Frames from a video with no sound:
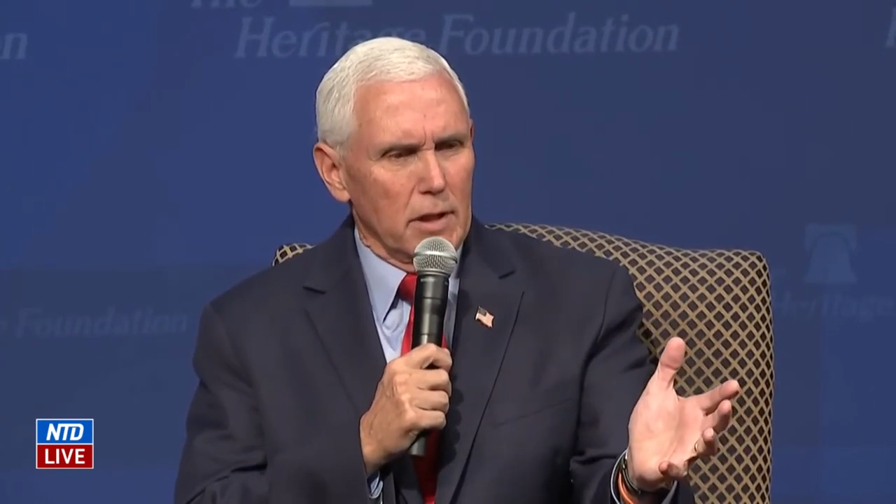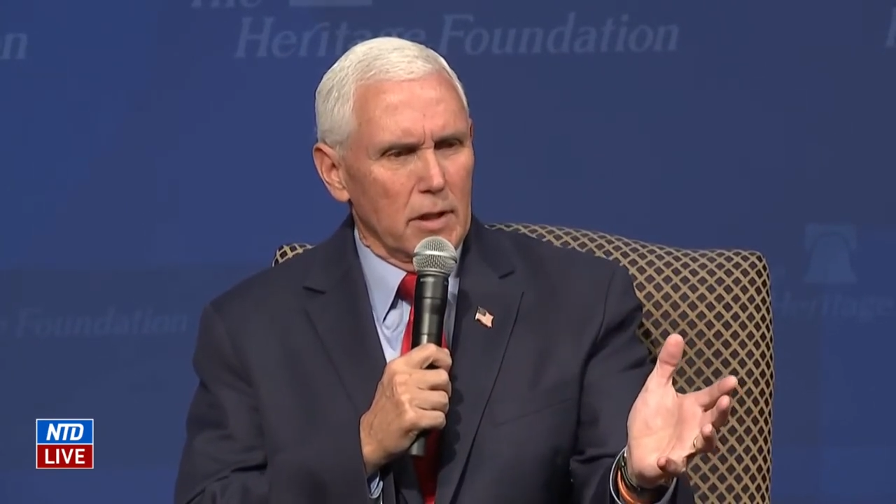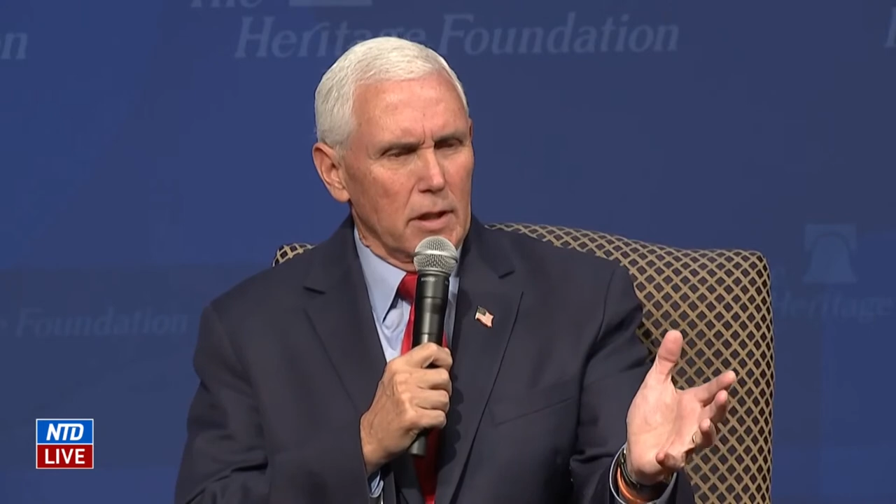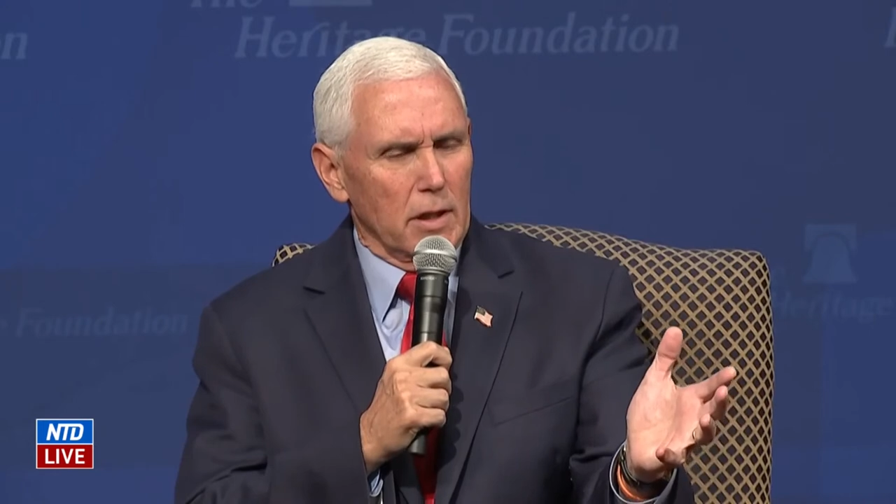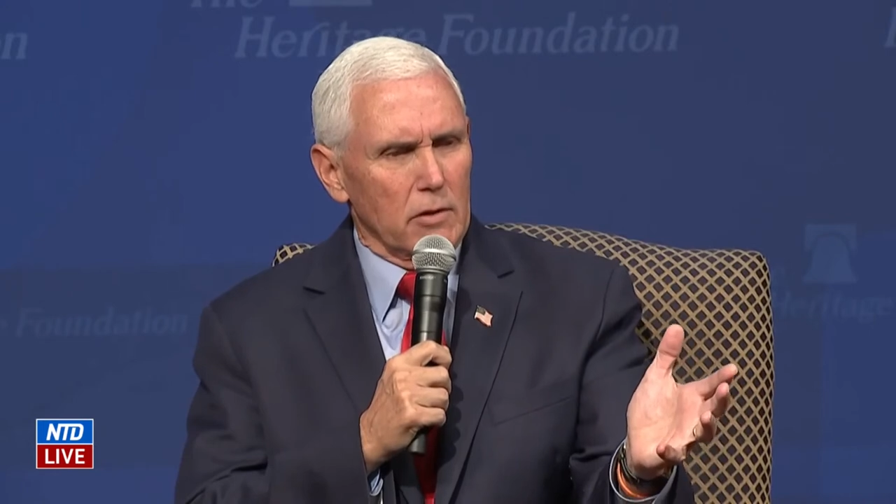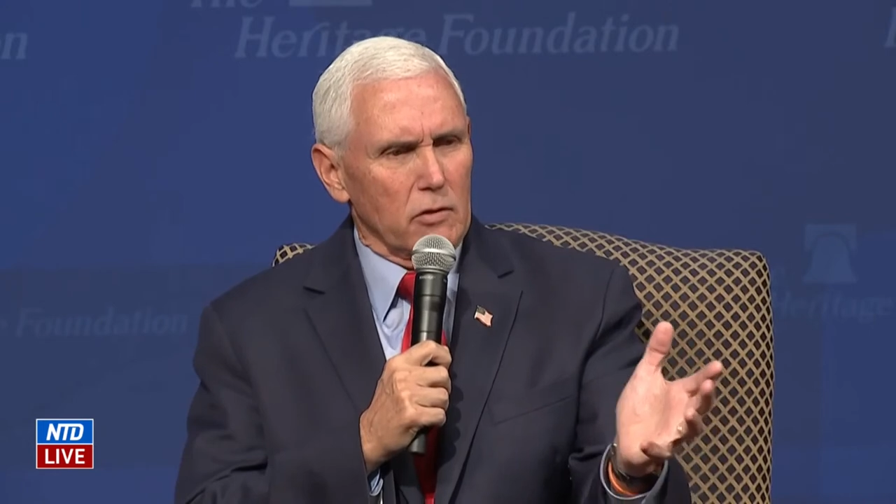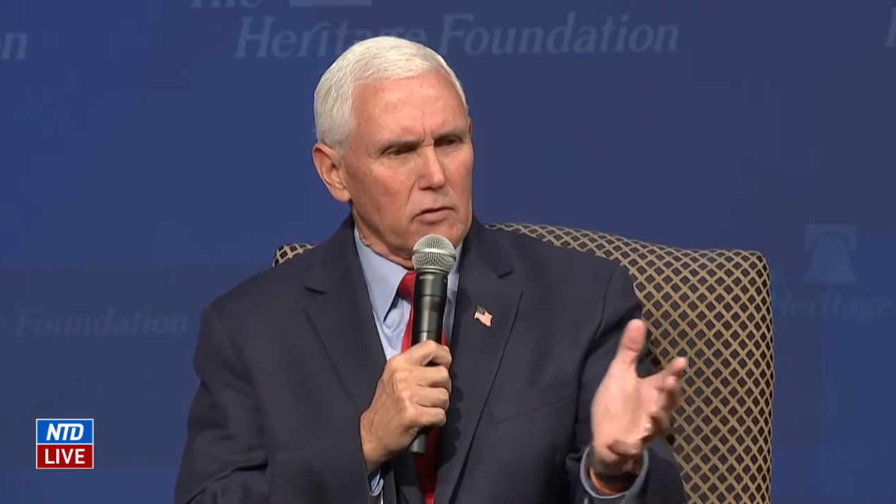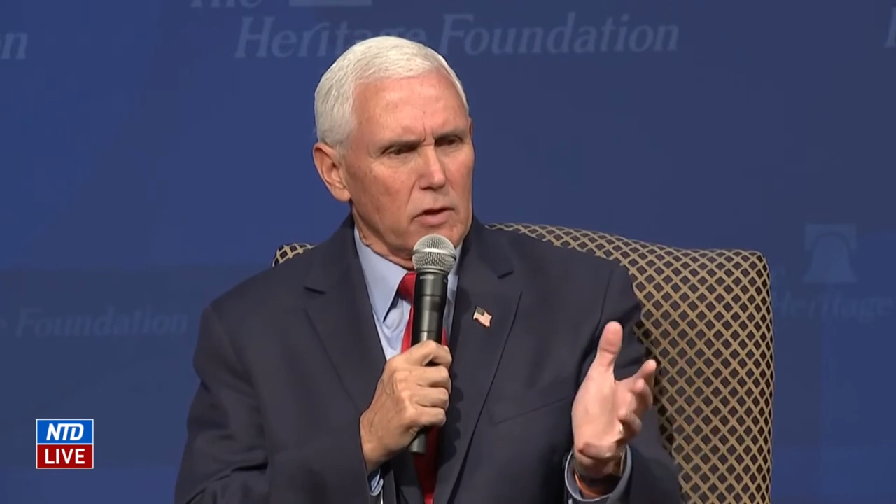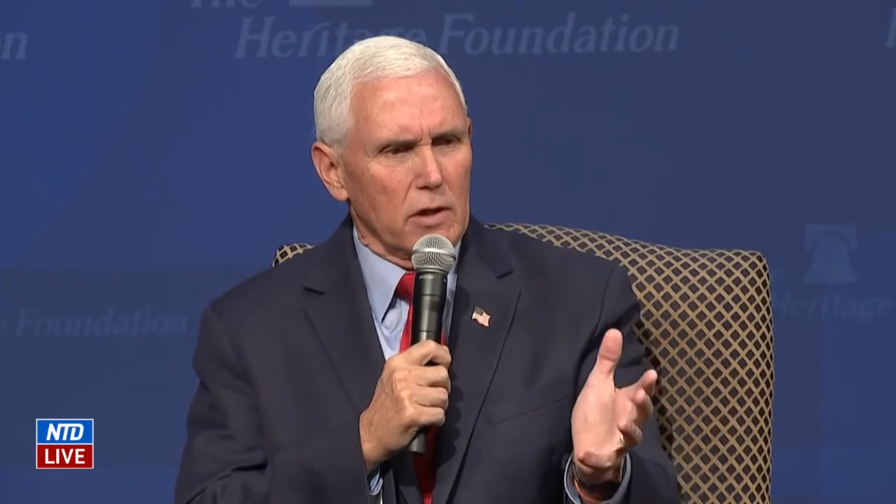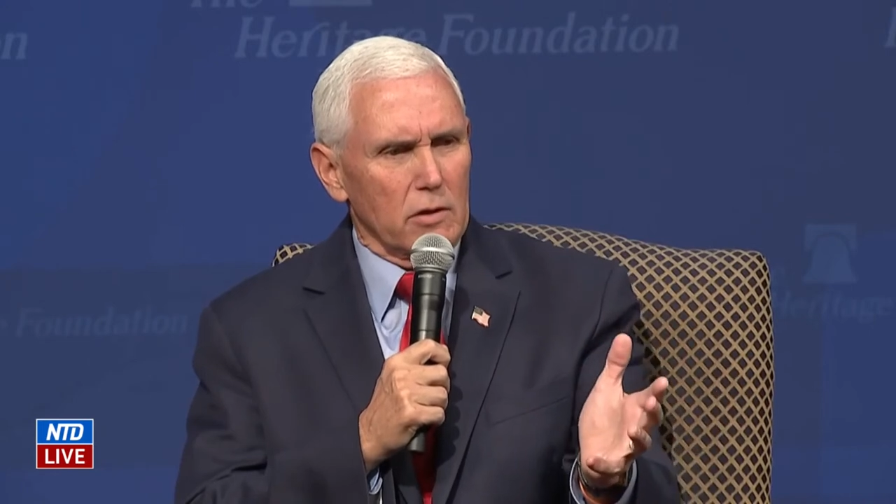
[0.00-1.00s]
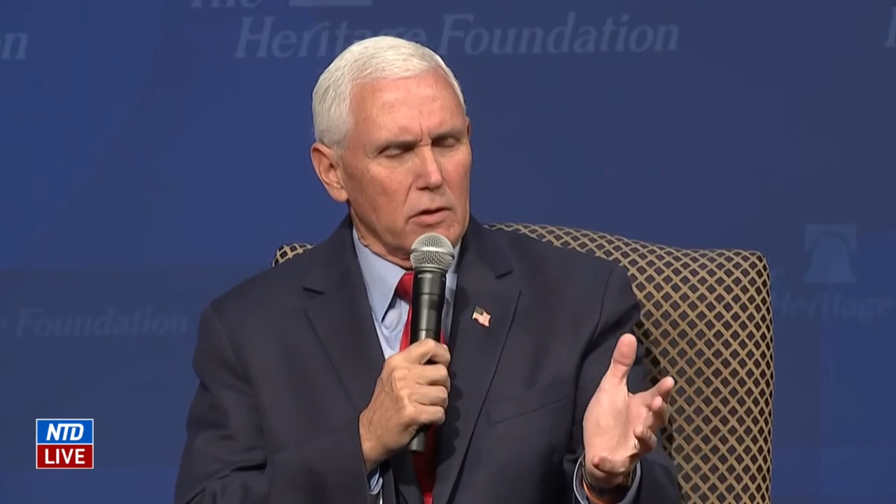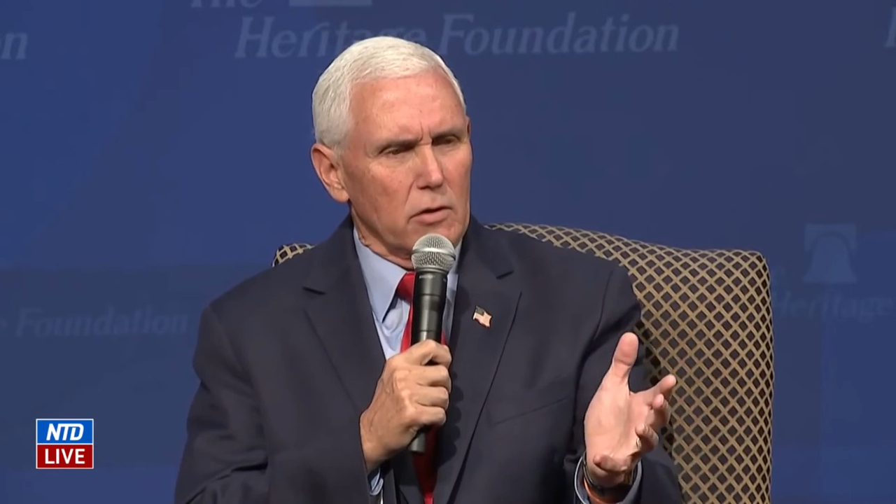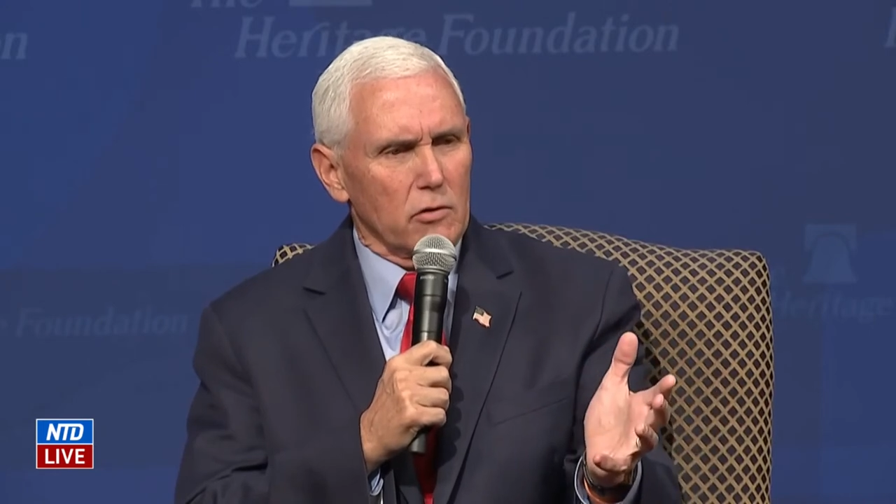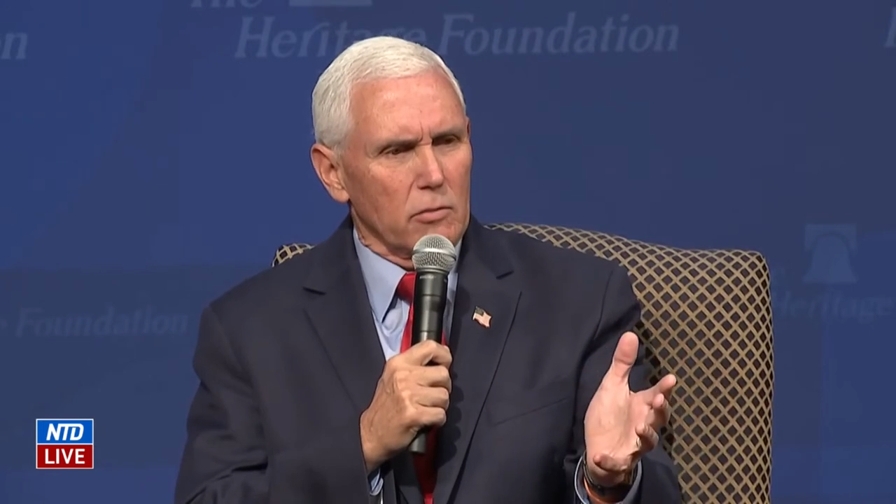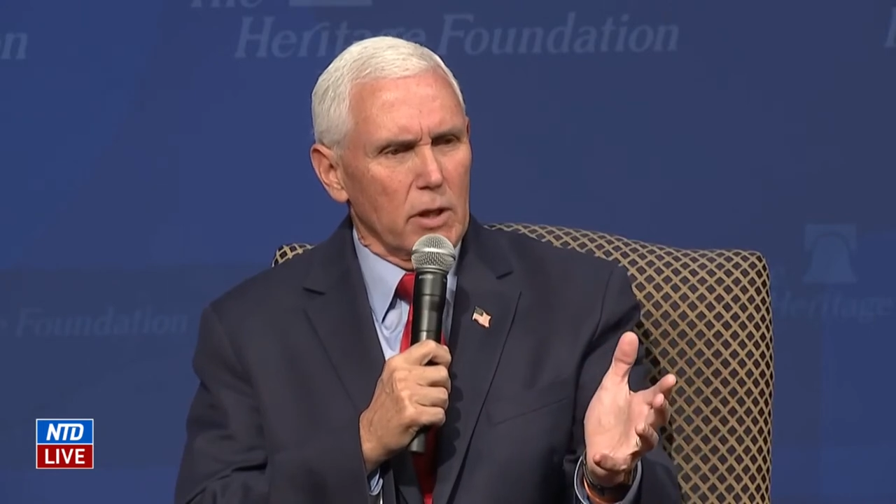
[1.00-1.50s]
And, and as I said at the
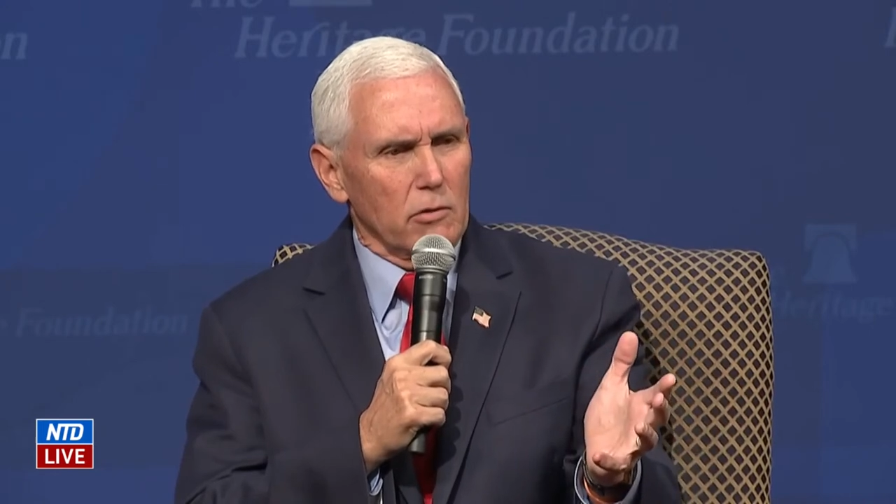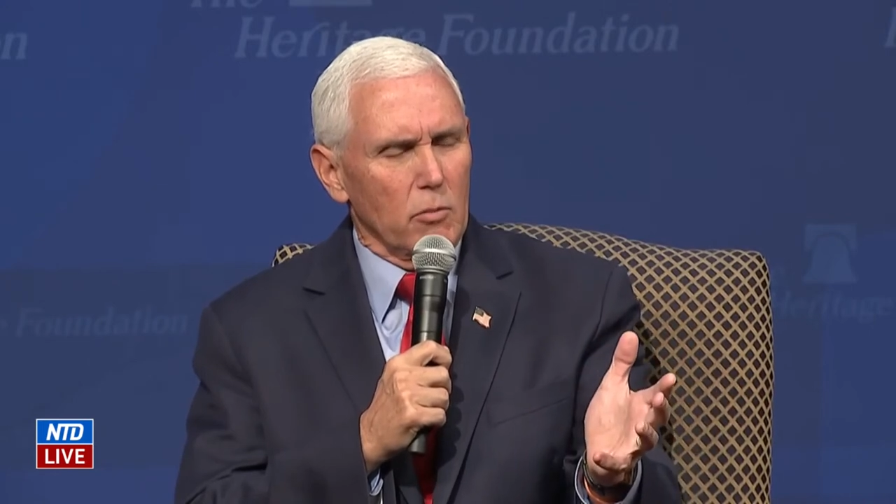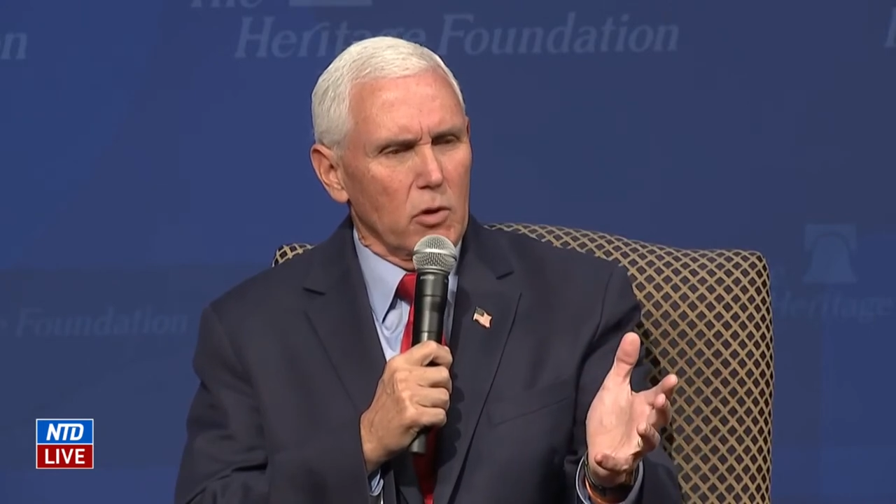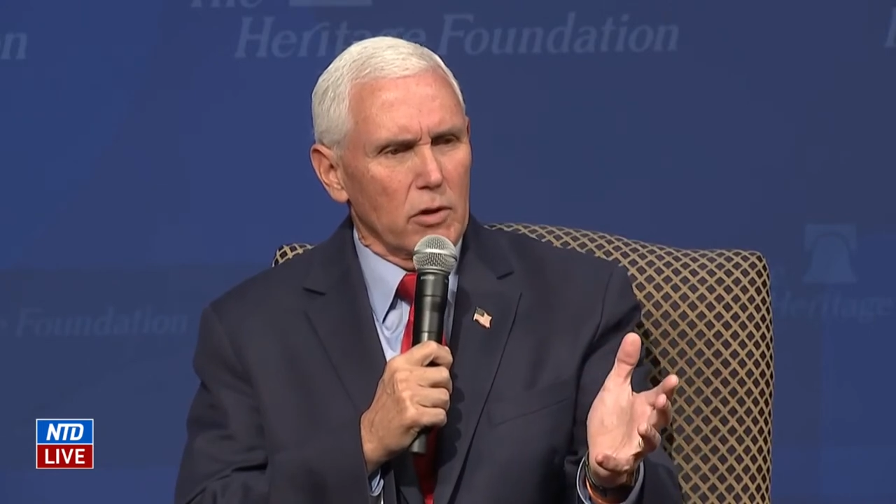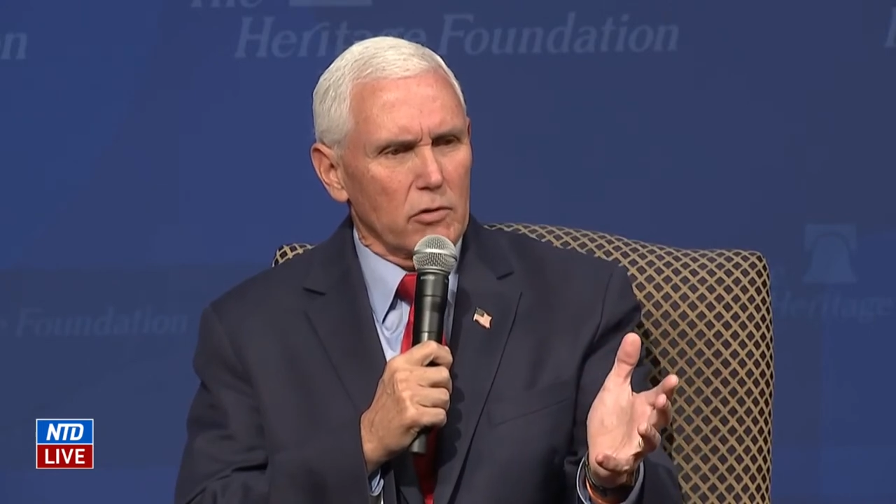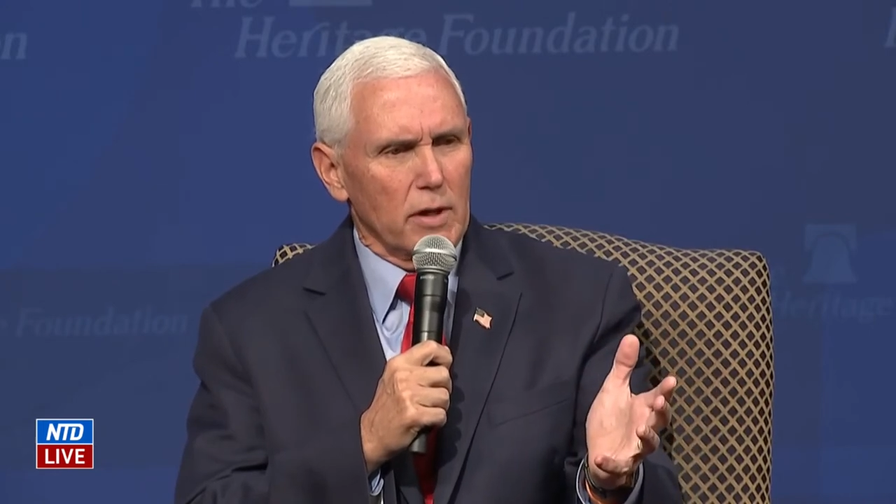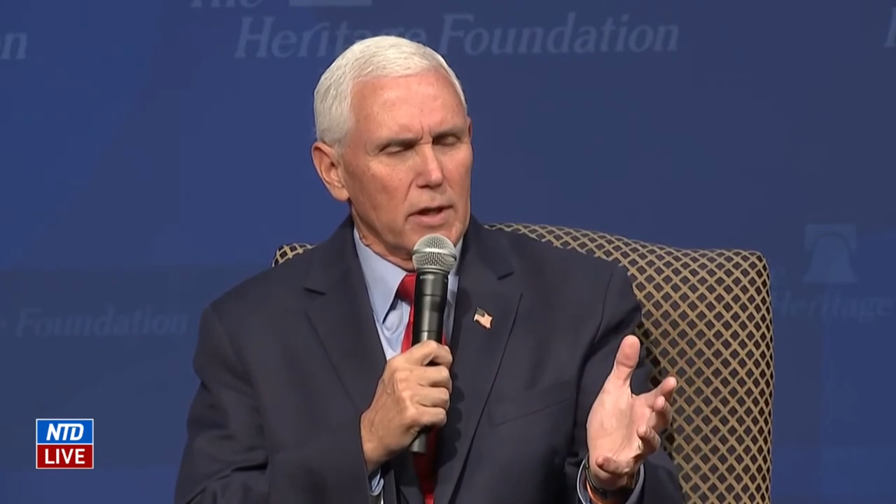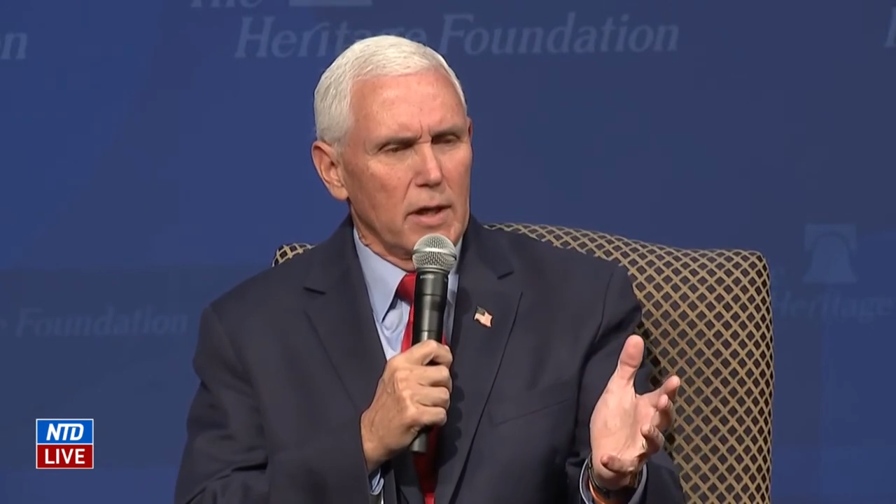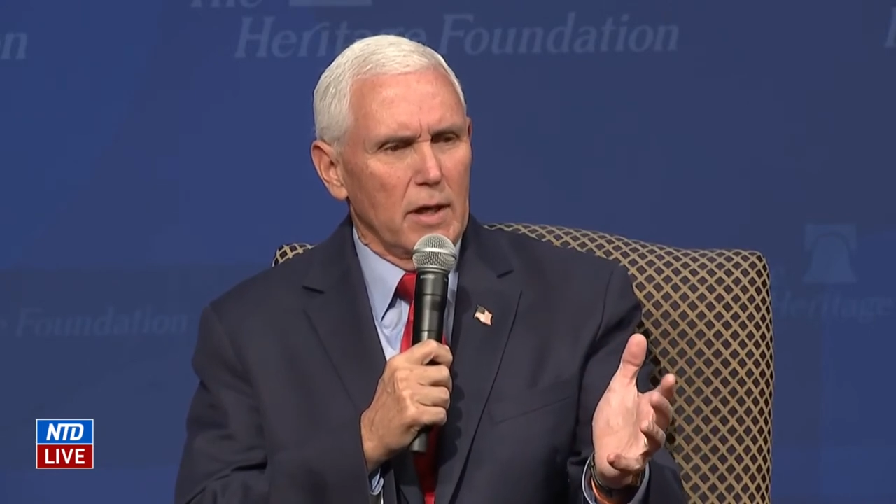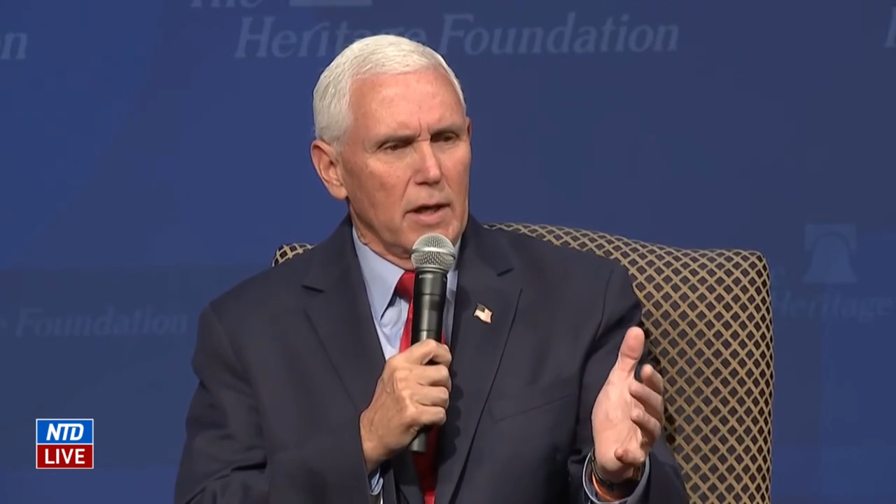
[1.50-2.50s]
close of my remarks, I,